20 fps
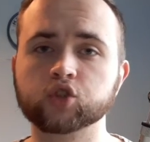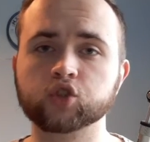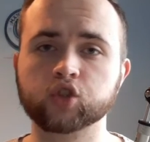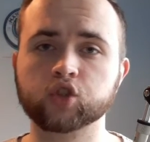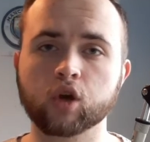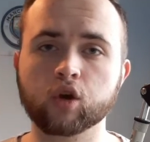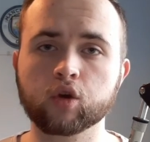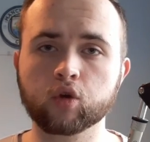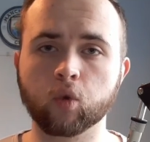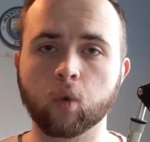
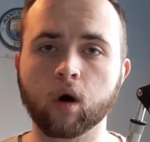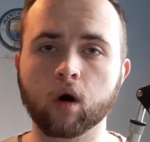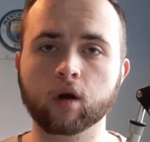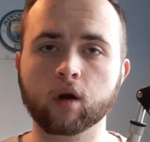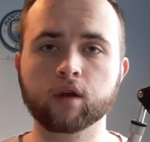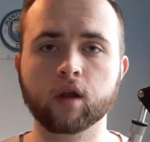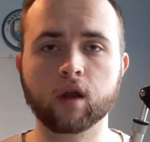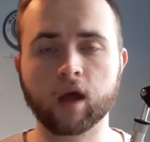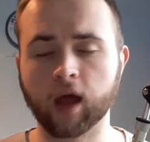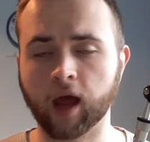
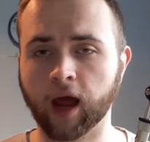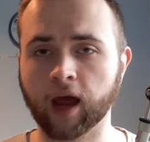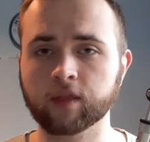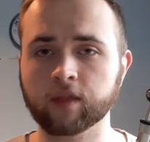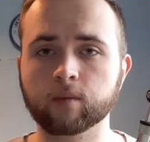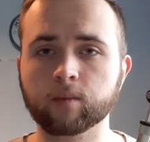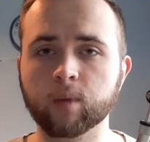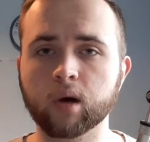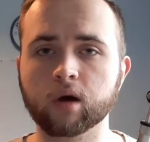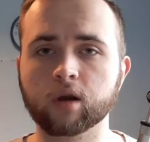2-1 at the
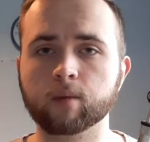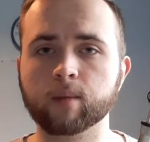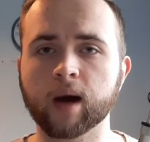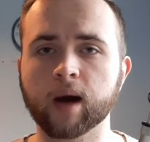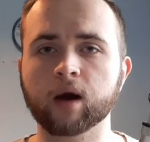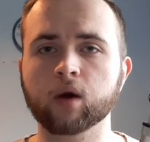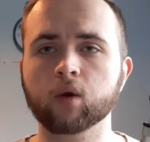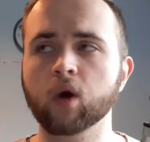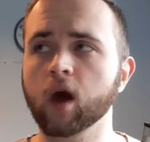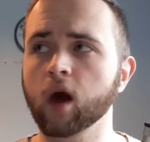
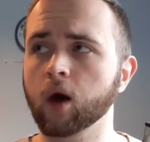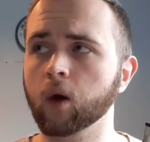Bernabeu.